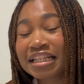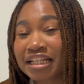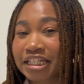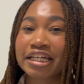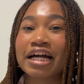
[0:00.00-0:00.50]

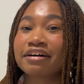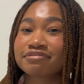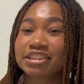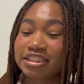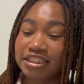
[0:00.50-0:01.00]
Like, I have
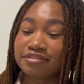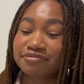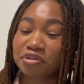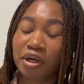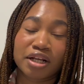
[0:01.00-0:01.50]
to
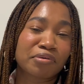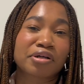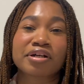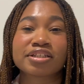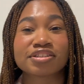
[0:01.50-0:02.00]
give credit where
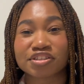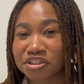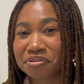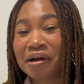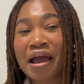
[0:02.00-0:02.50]
credit is
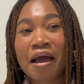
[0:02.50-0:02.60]
due,